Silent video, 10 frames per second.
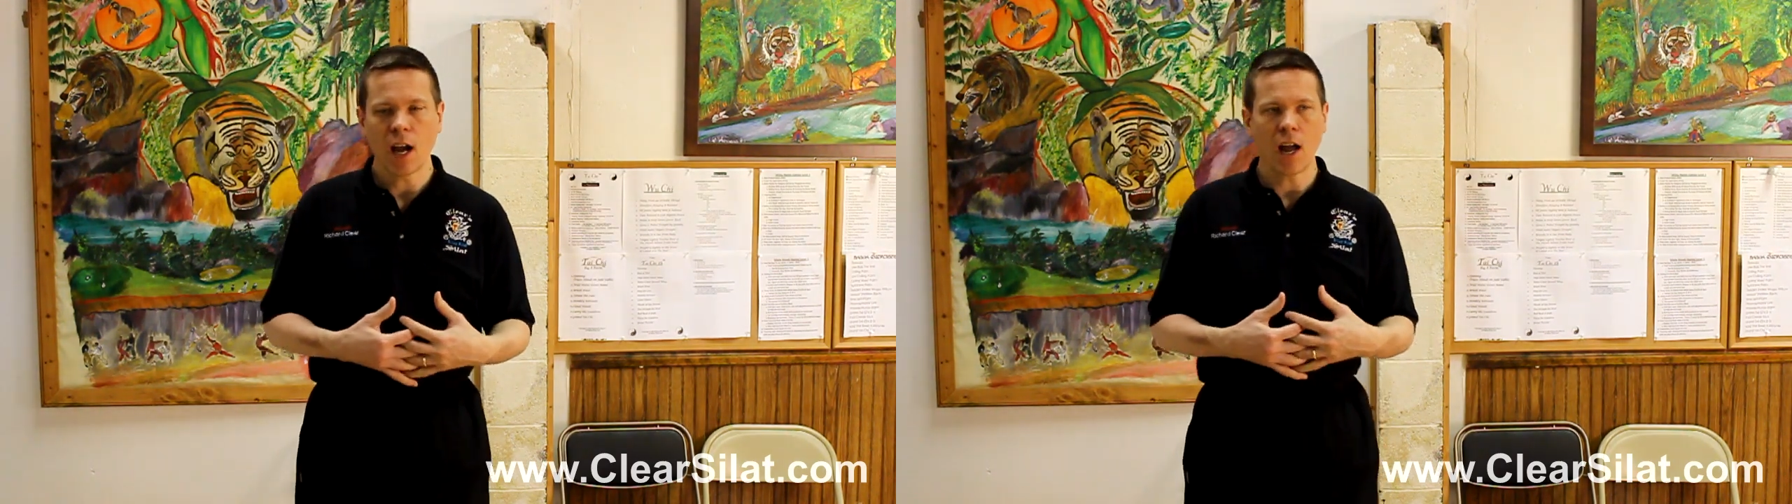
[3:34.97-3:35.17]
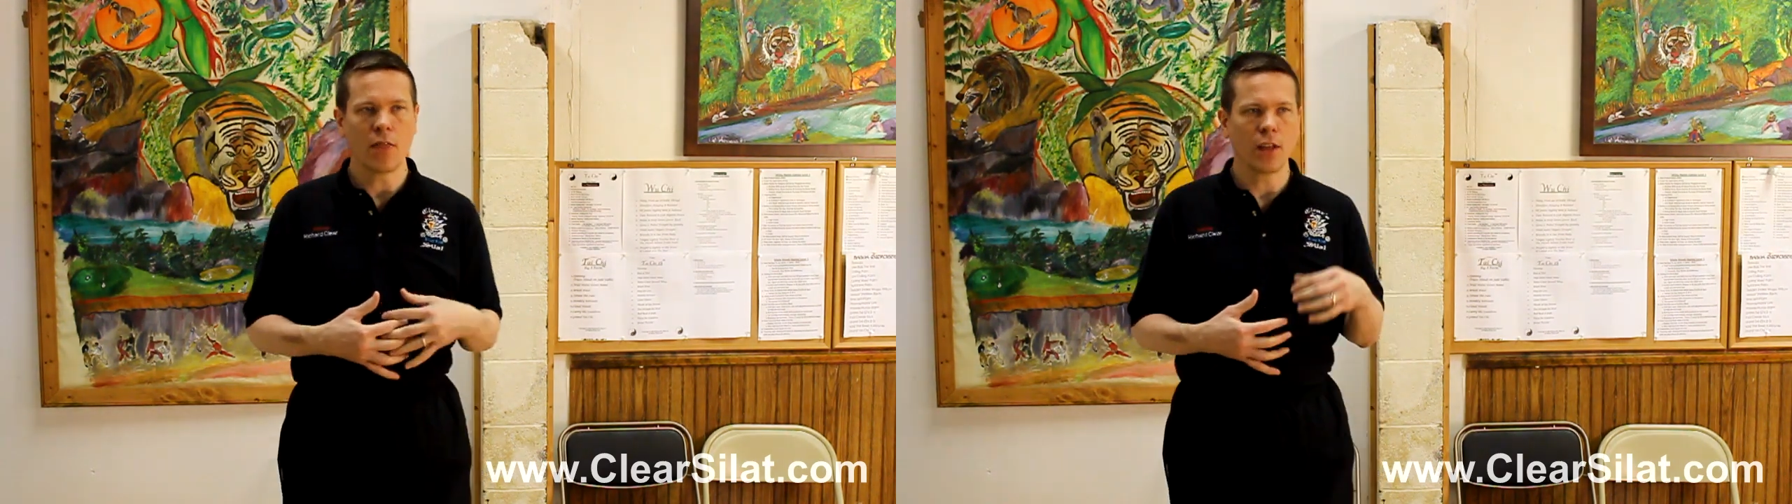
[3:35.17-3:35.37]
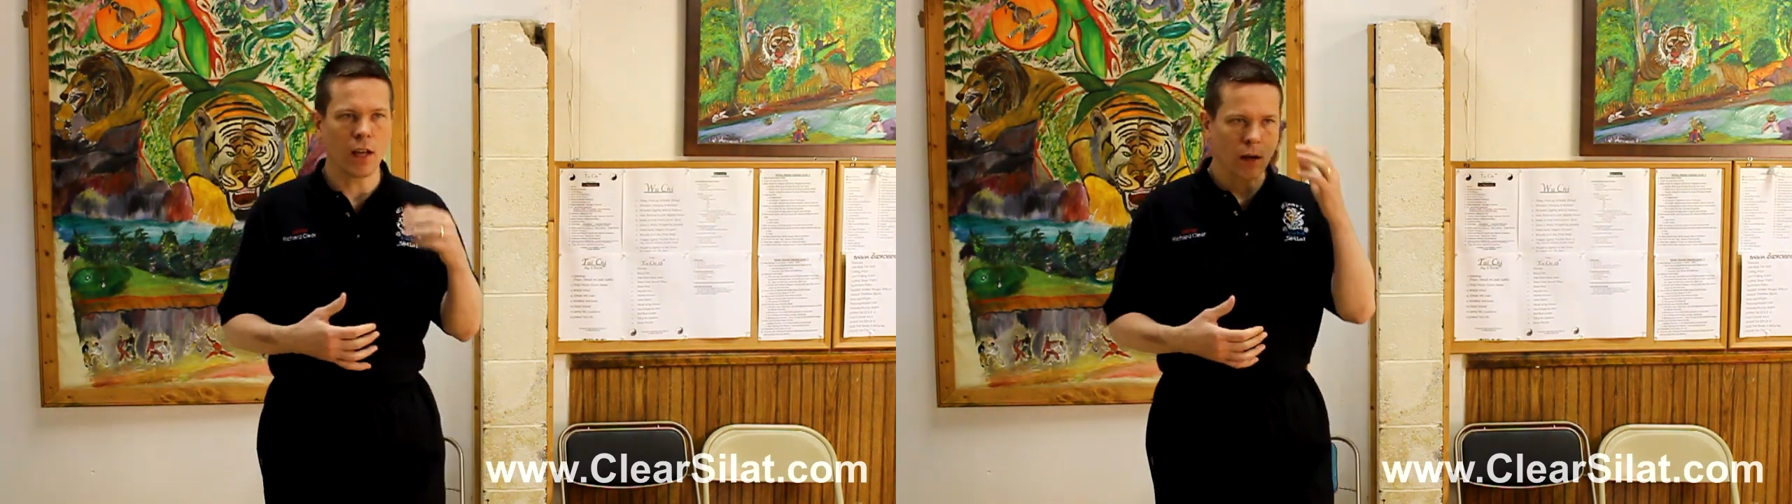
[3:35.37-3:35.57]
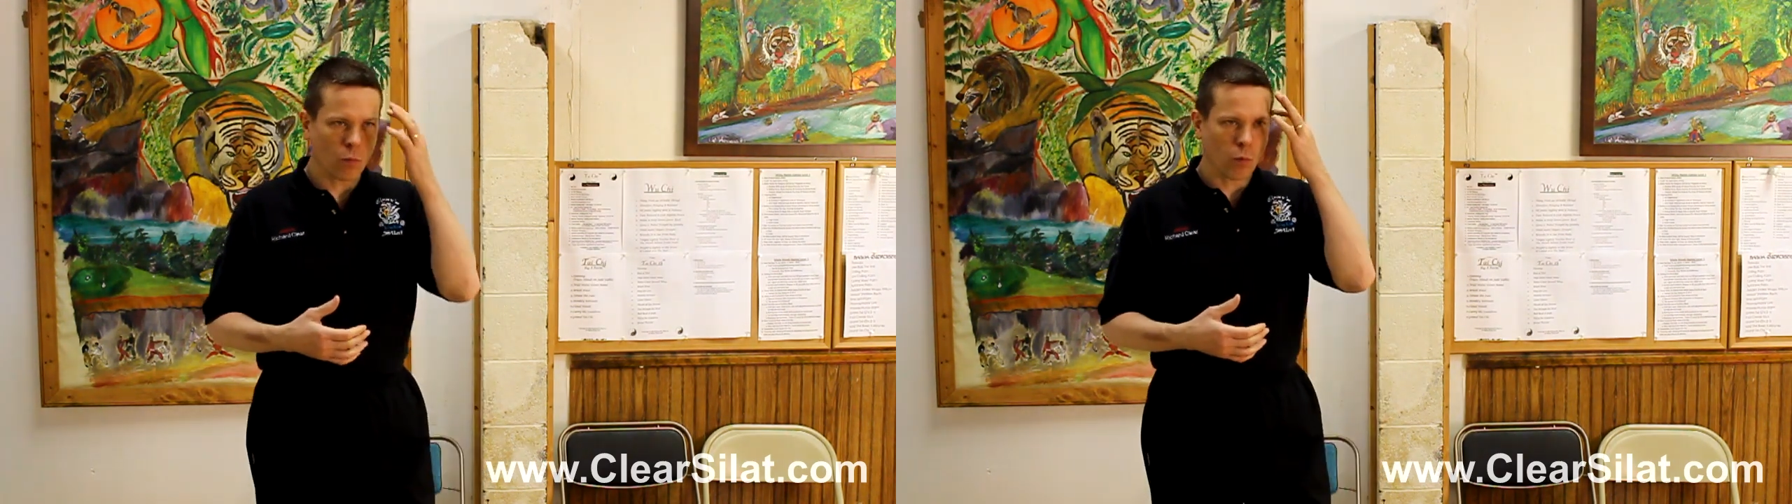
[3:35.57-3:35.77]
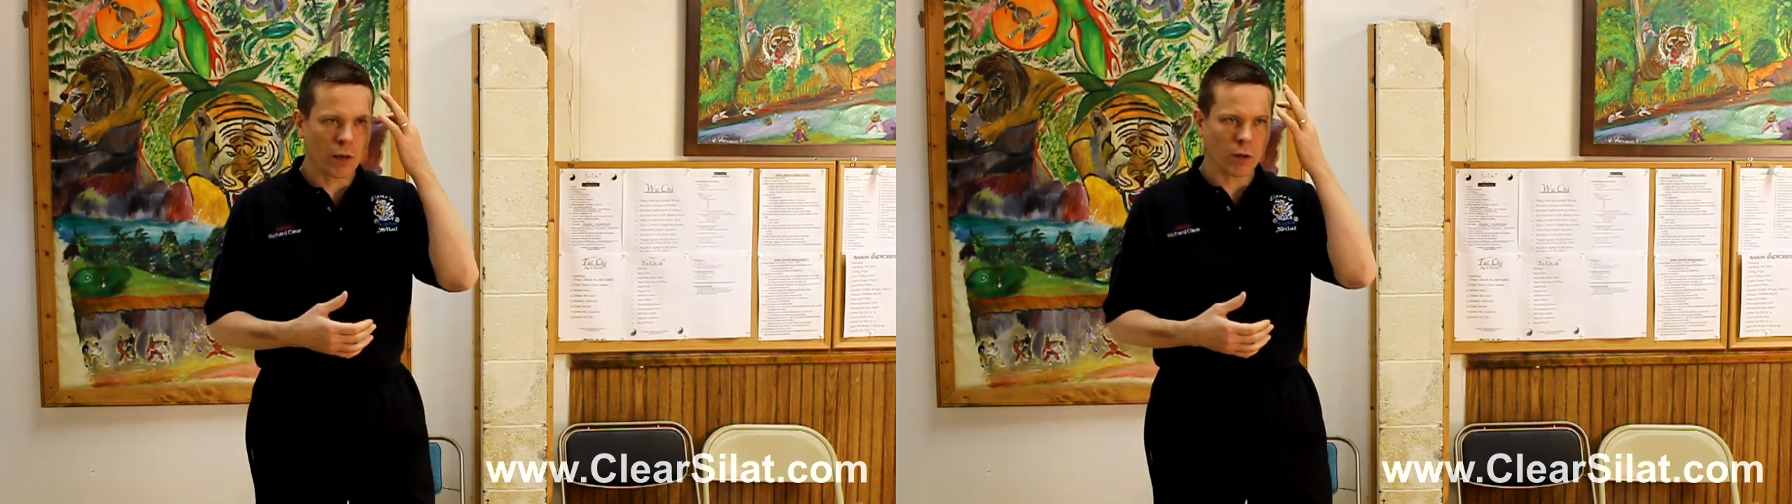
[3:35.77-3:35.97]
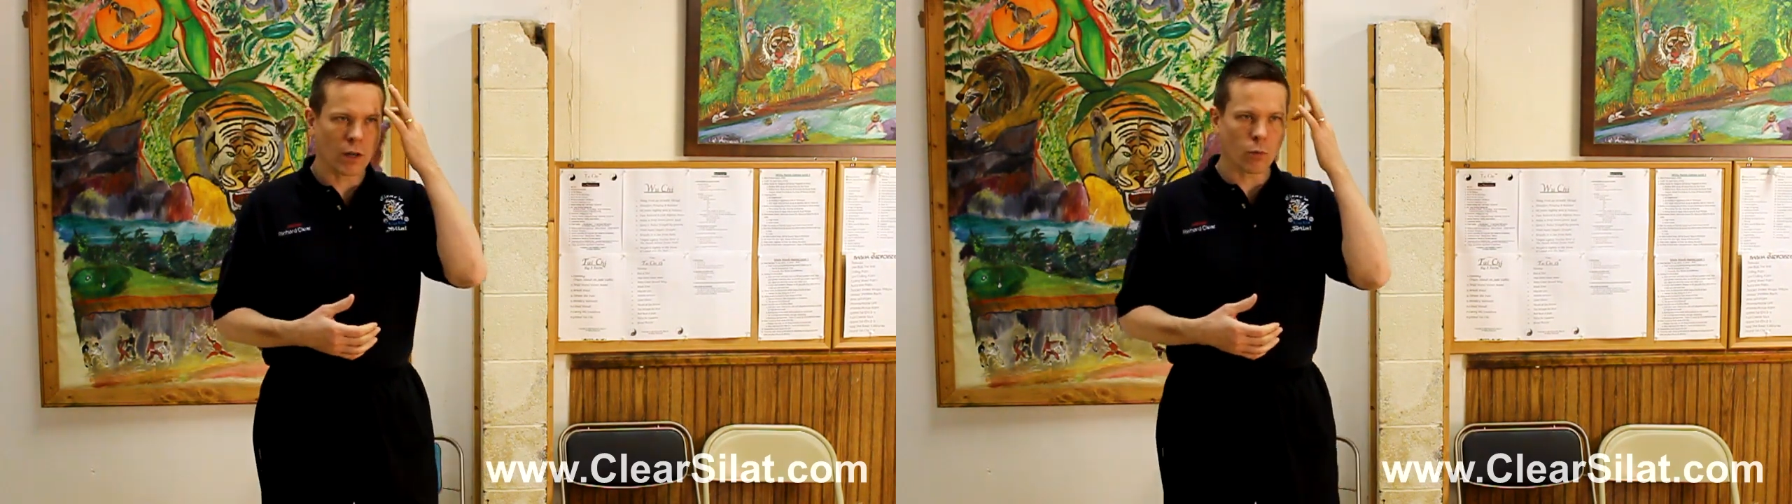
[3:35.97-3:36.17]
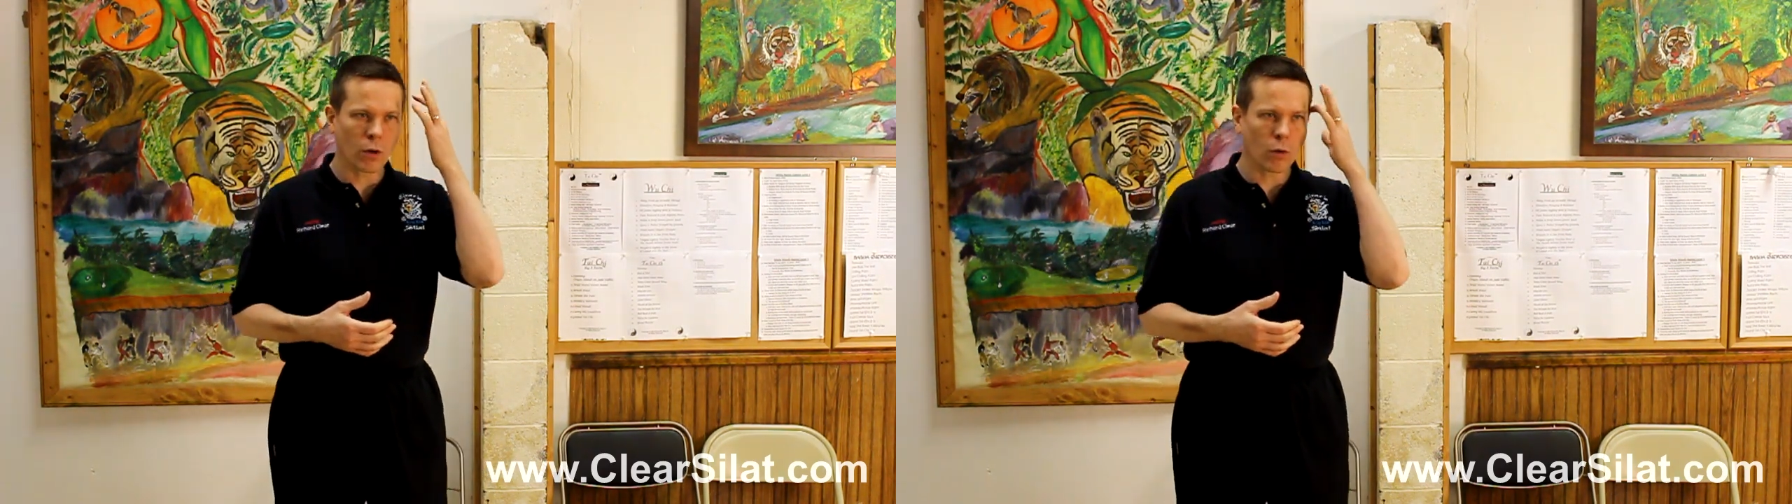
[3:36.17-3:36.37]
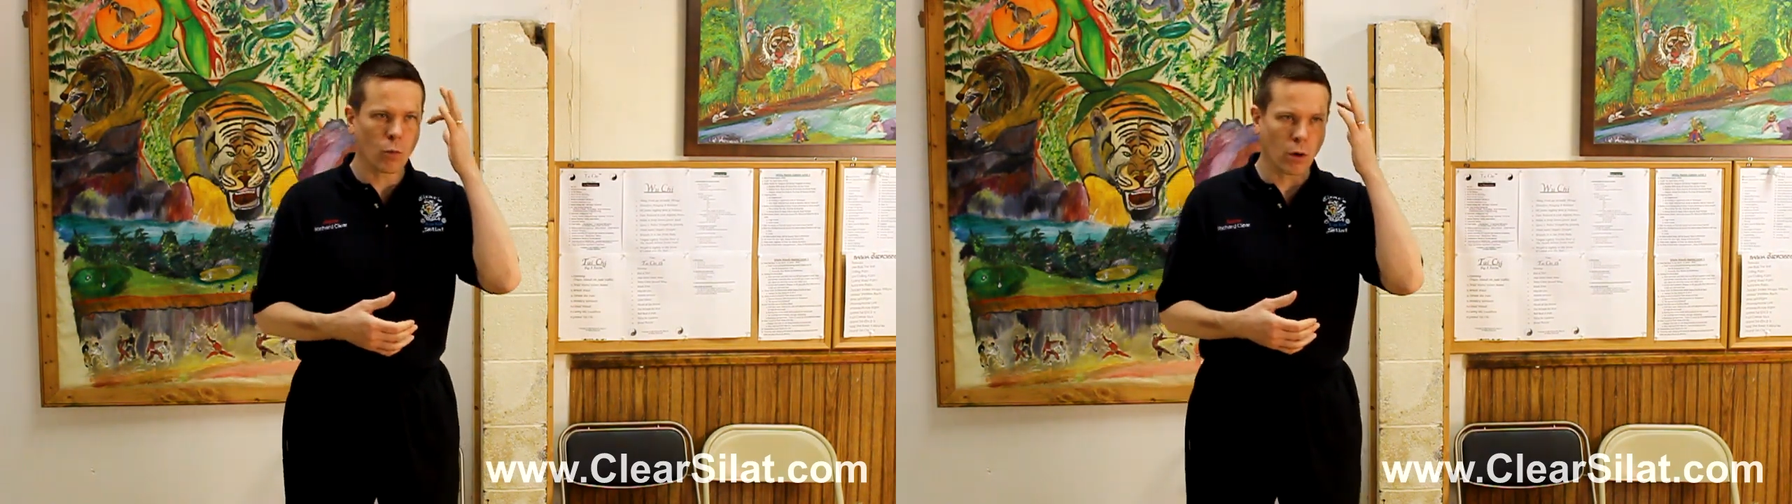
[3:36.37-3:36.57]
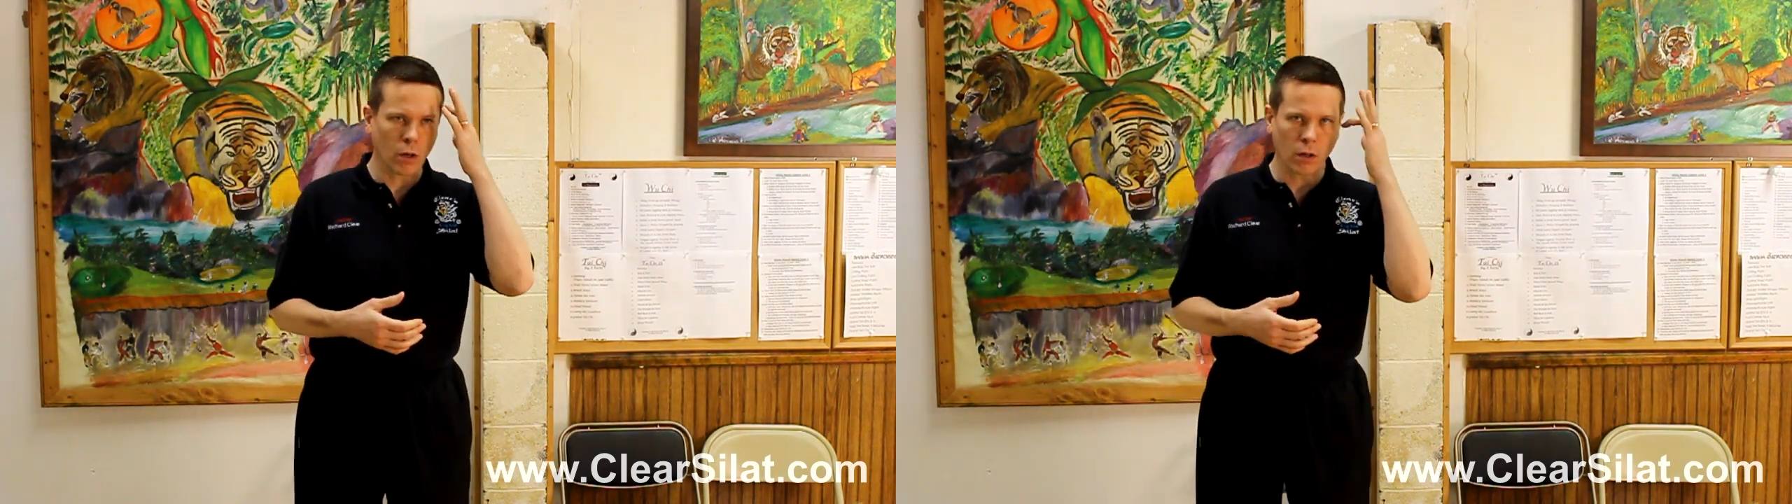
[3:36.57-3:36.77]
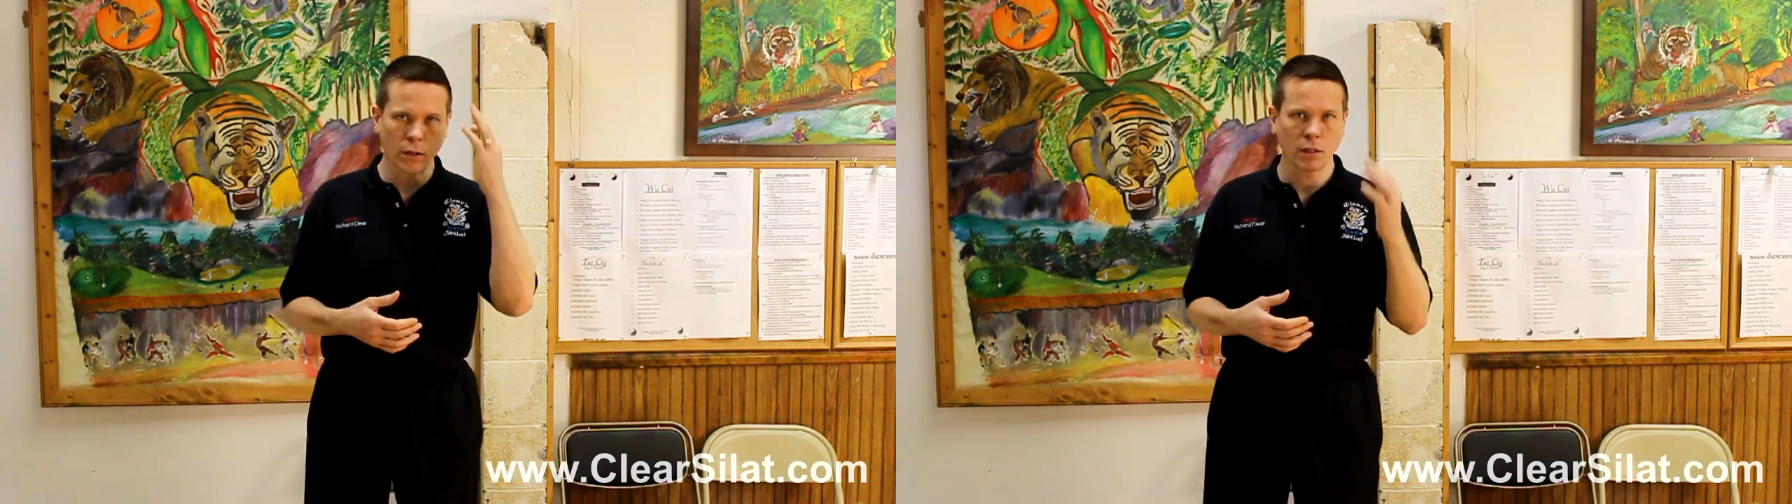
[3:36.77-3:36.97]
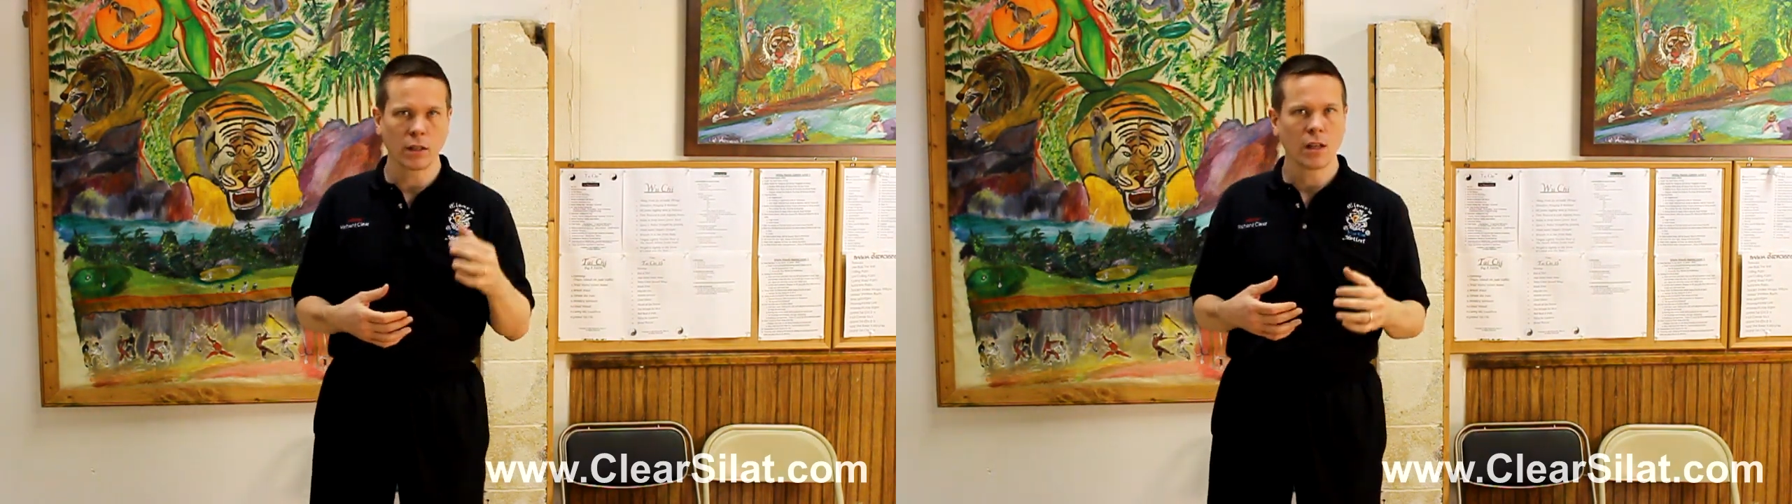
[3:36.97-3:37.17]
And then when you're in the real world,